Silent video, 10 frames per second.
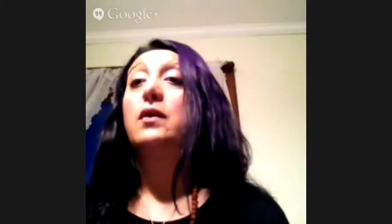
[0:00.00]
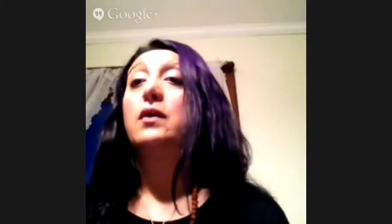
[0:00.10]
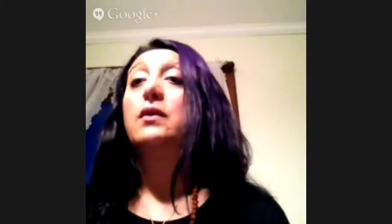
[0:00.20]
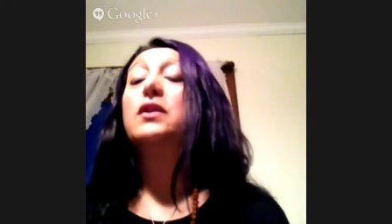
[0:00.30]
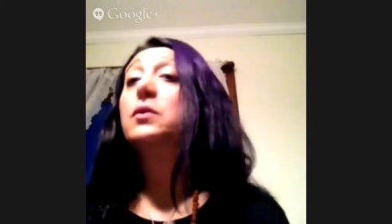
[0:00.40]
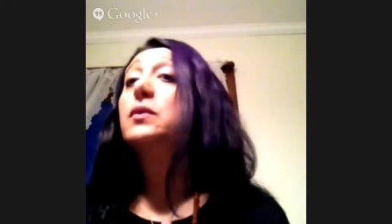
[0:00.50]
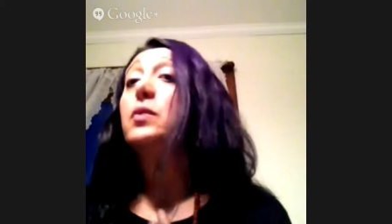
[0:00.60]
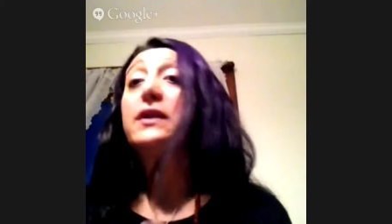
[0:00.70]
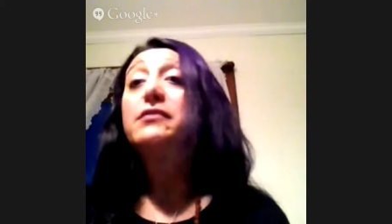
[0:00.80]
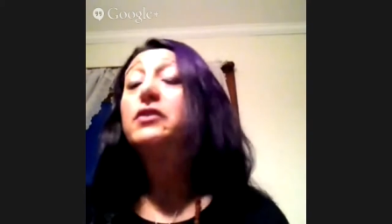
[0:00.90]
You know,
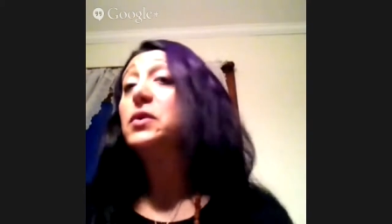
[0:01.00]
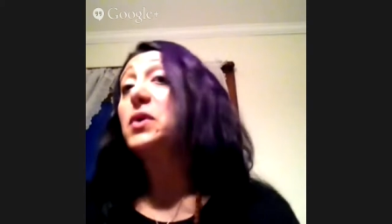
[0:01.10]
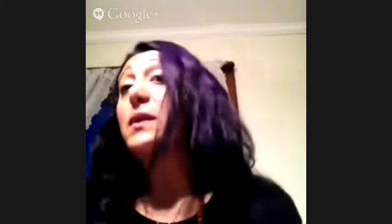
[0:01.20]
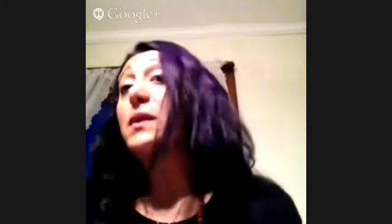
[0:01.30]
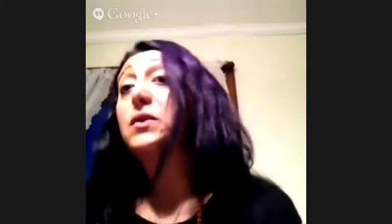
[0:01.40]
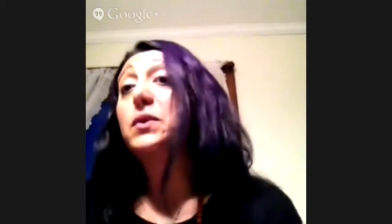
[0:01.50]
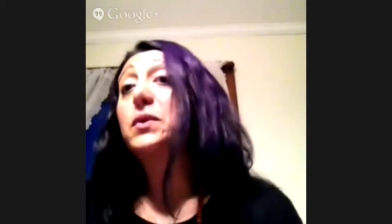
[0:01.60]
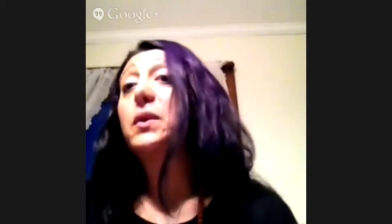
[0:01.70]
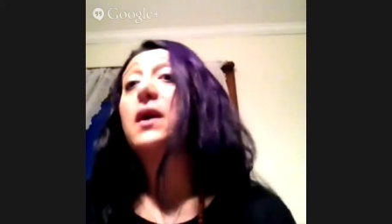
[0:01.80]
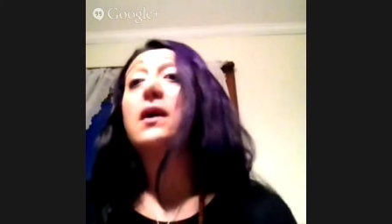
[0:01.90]
whatever you're going
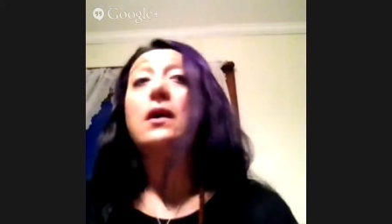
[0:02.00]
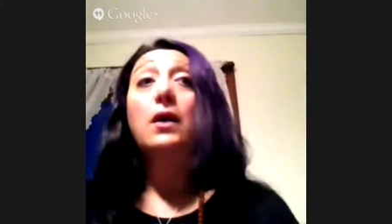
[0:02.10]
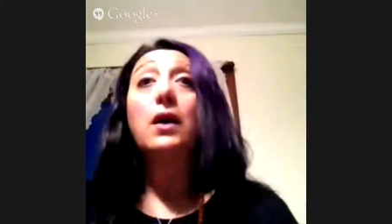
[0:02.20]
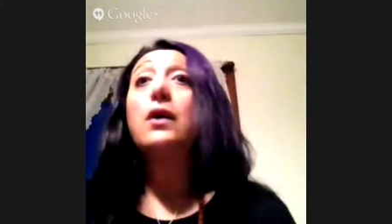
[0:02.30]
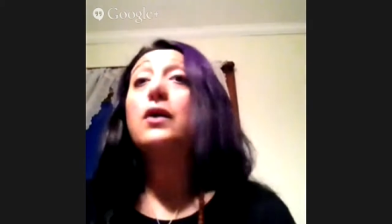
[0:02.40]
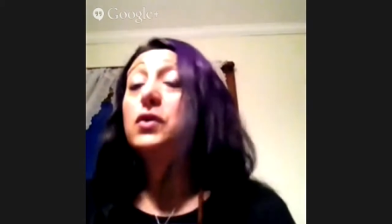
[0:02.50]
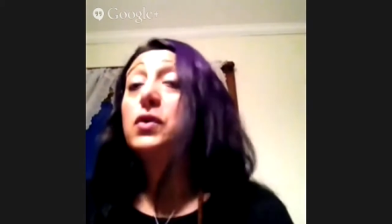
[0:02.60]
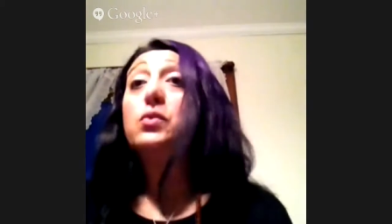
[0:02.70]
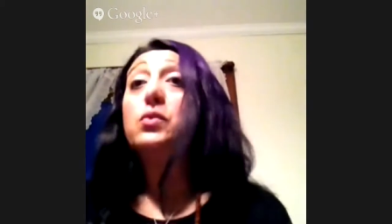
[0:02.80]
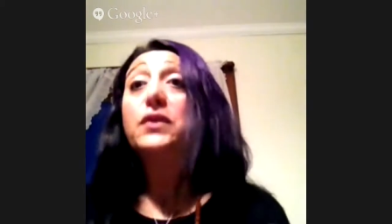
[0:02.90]
through,
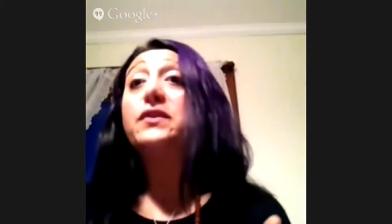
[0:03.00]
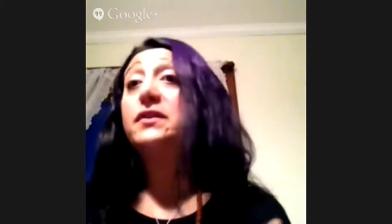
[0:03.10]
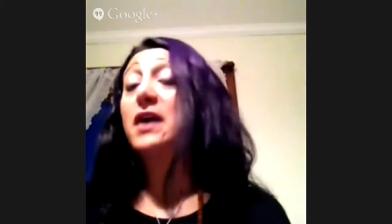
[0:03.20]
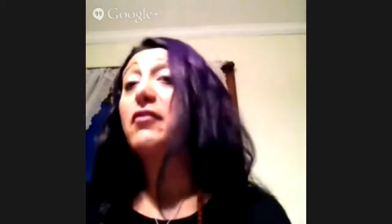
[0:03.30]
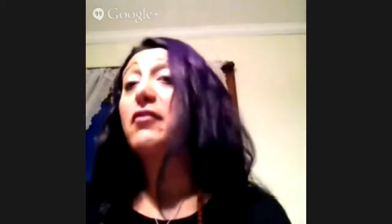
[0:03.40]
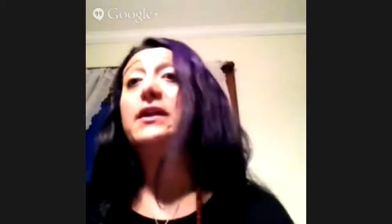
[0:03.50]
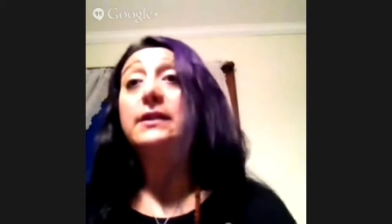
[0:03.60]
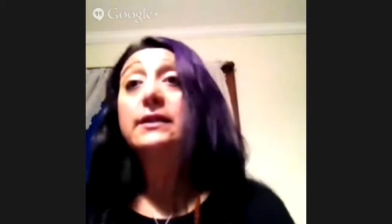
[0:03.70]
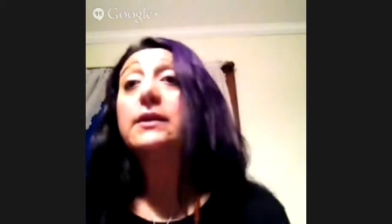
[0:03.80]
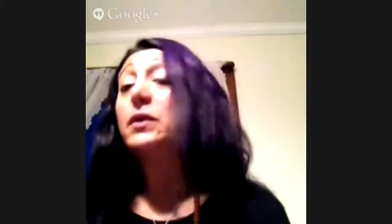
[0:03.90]
you will discover it.
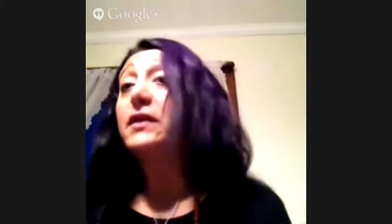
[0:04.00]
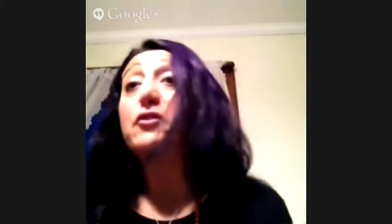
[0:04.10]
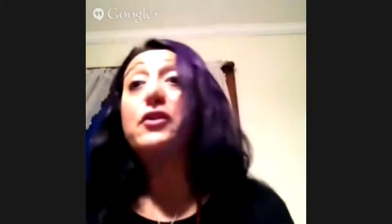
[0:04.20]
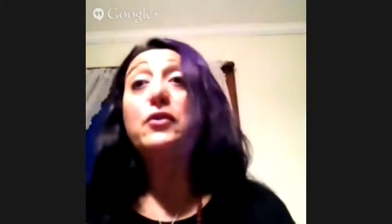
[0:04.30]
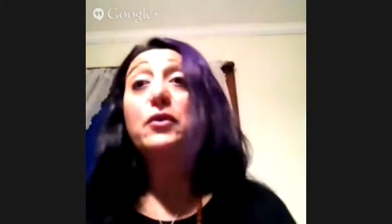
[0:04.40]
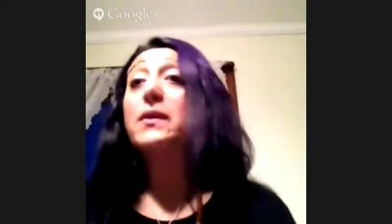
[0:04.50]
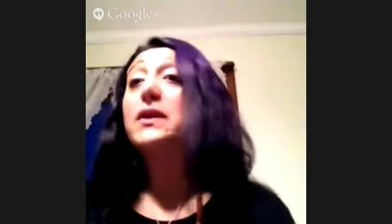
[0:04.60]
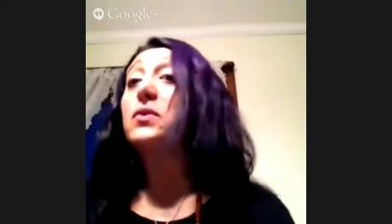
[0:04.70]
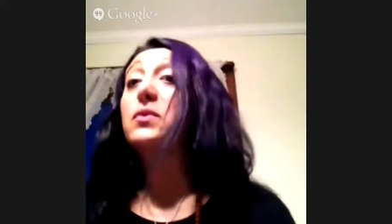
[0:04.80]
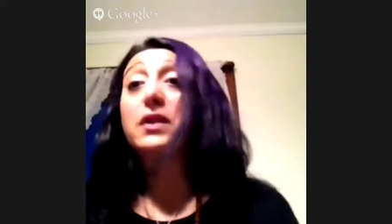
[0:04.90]
Whatever you're going
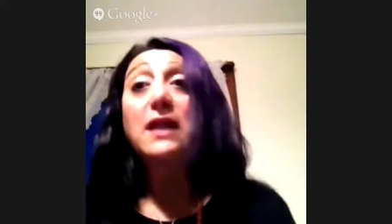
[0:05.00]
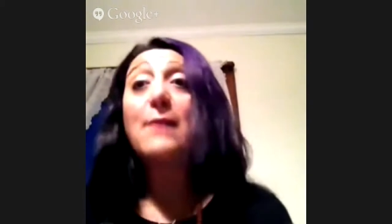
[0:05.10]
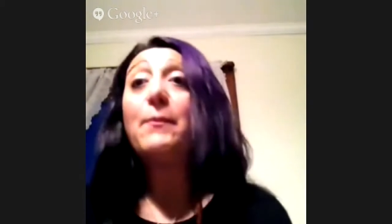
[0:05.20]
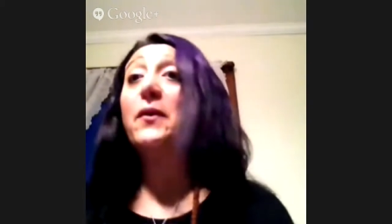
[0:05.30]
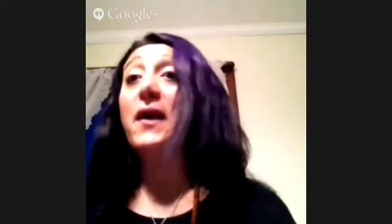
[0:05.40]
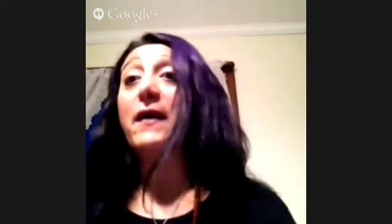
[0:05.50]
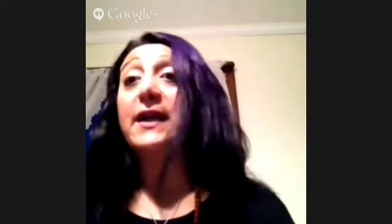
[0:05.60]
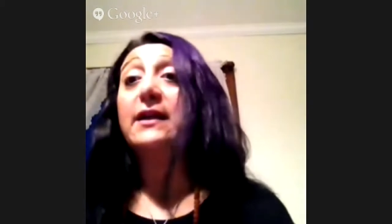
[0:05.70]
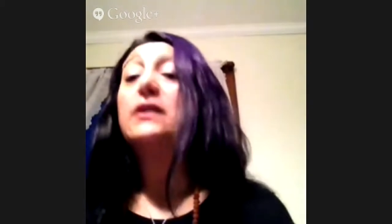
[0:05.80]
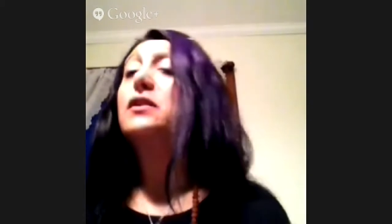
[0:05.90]
through is temporary
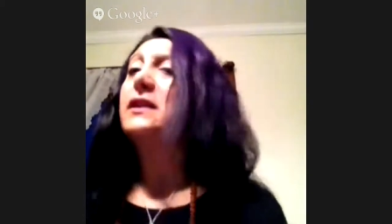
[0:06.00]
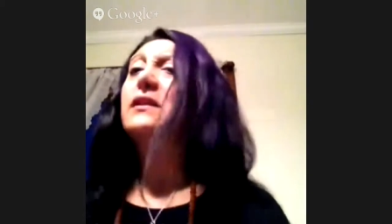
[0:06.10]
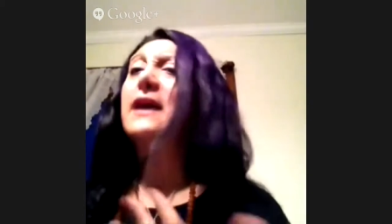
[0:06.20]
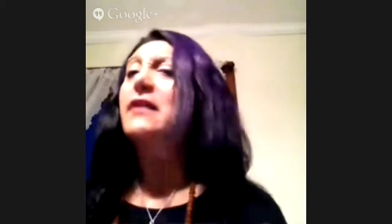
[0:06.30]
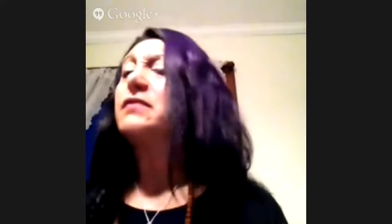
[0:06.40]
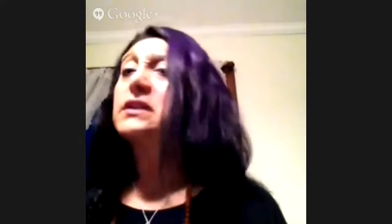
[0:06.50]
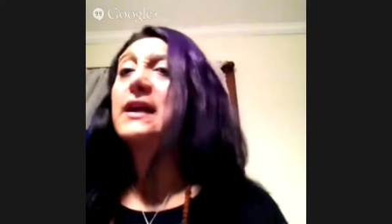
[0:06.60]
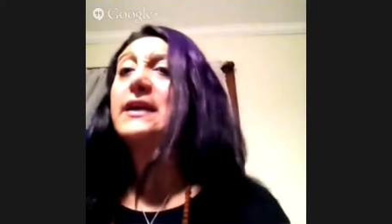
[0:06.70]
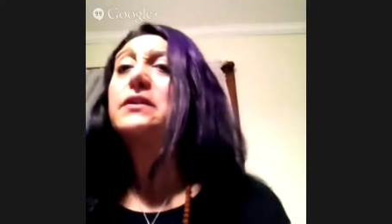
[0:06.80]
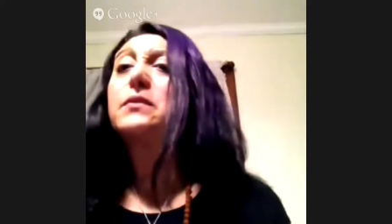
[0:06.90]
because a lot of the
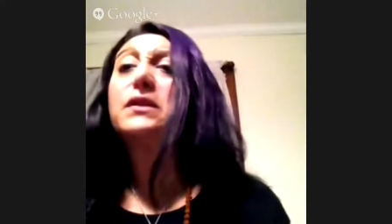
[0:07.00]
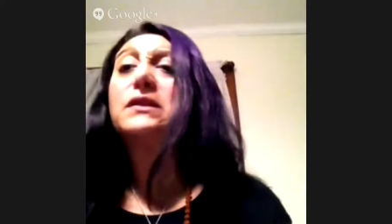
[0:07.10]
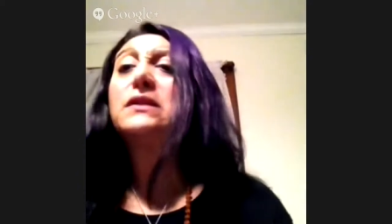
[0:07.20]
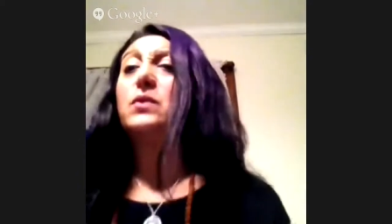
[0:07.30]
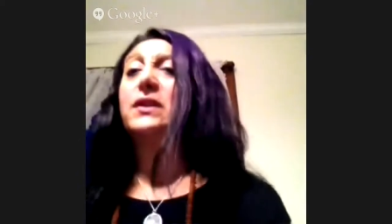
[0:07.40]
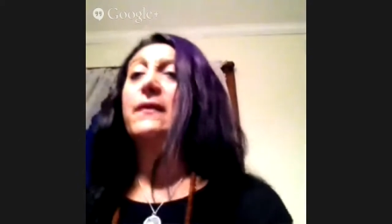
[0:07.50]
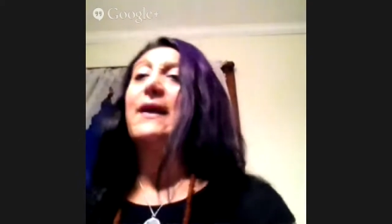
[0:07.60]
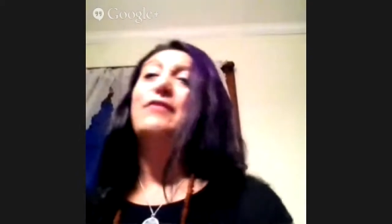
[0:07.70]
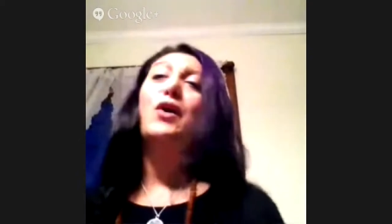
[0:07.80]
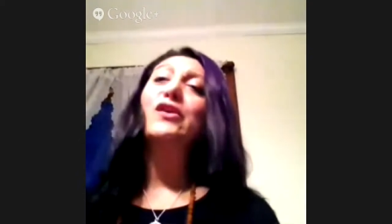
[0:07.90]
clients come see me when they're
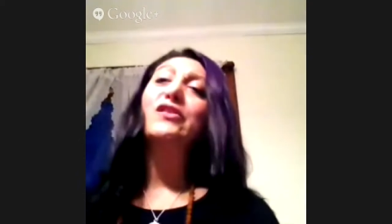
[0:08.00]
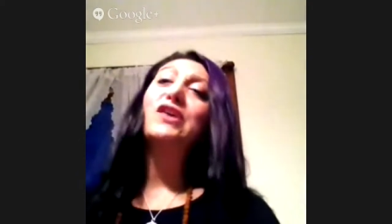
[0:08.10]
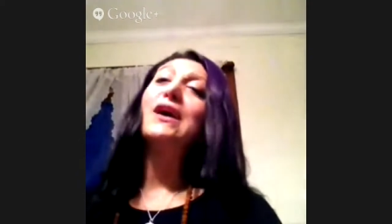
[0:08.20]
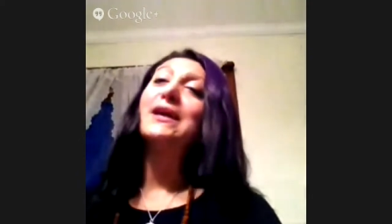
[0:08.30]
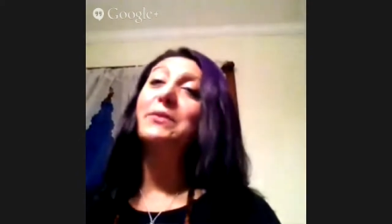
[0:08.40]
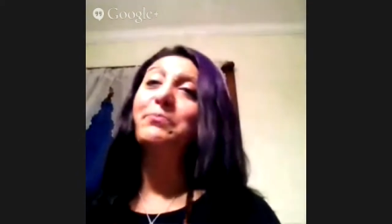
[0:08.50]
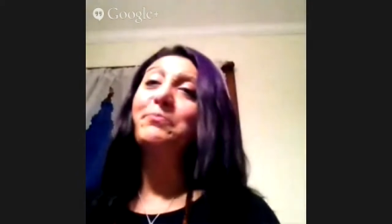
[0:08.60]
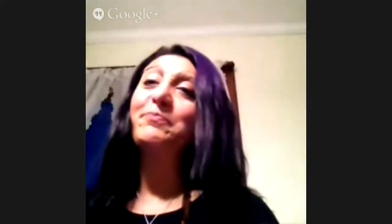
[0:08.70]
having a hard time.